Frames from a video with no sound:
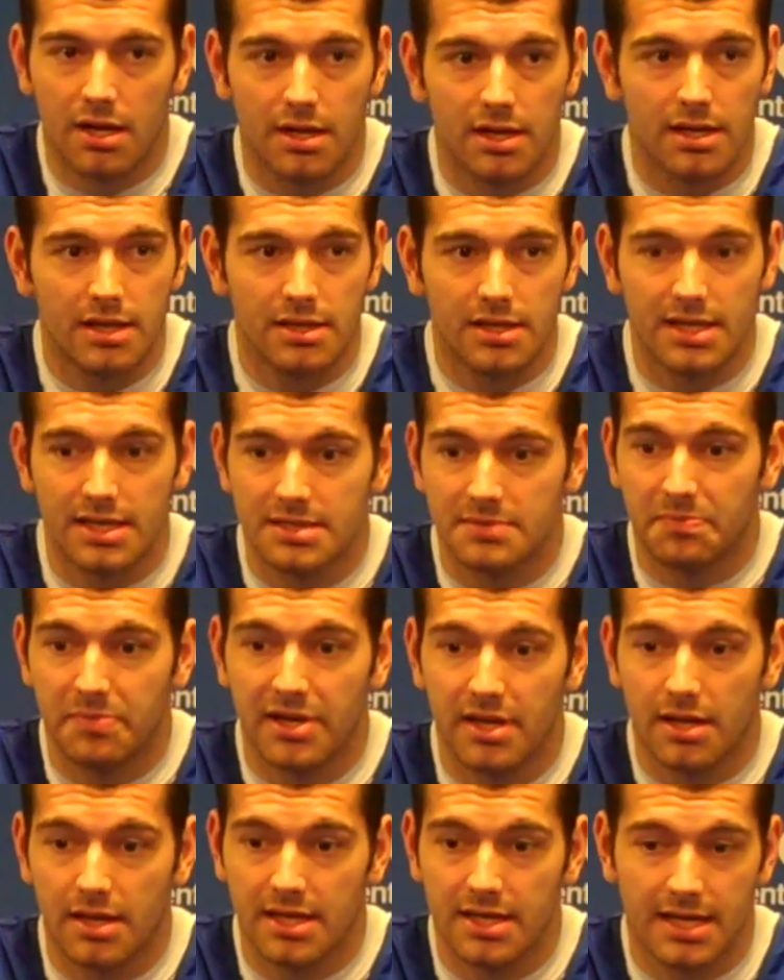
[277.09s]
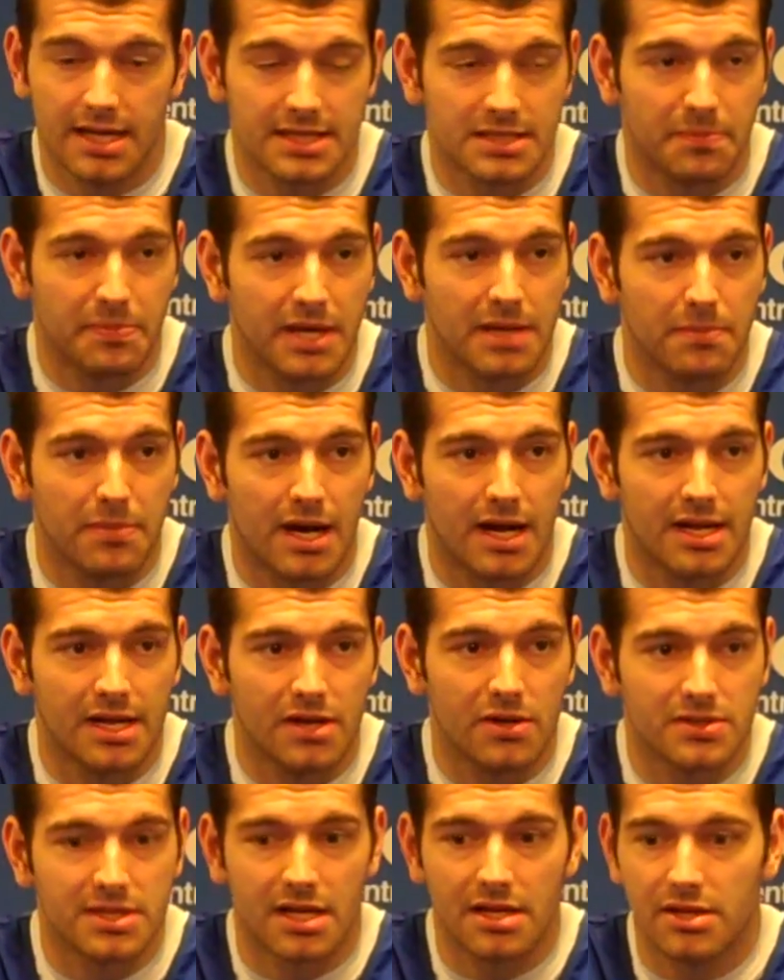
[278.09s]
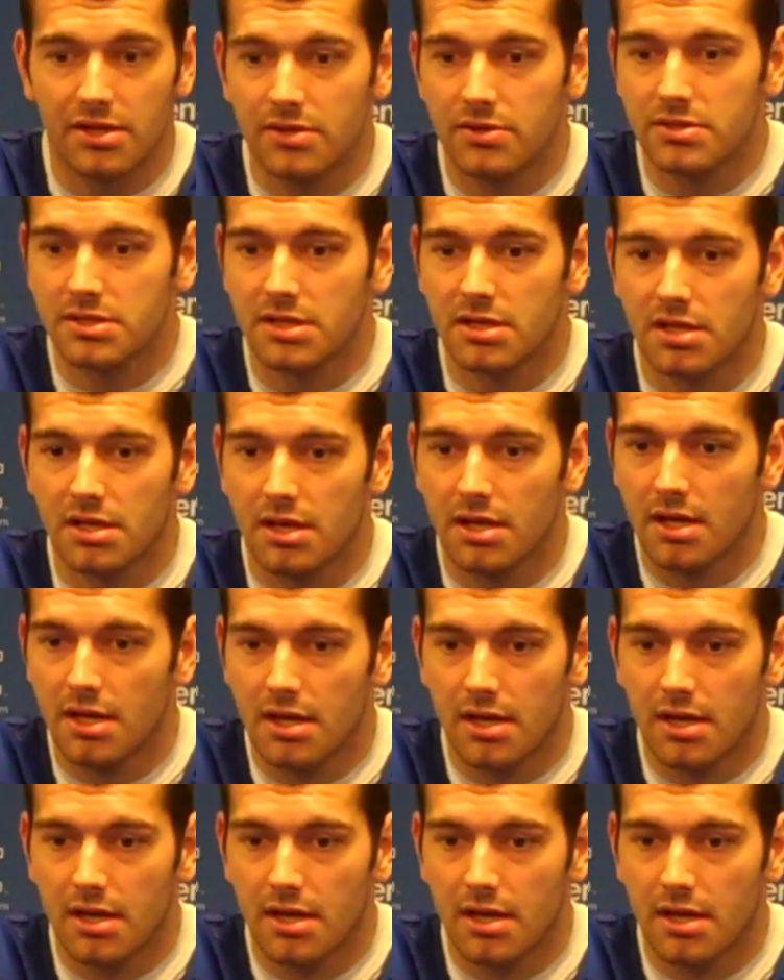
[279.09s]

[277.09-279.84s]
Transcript: He has a big body, knows how to use it.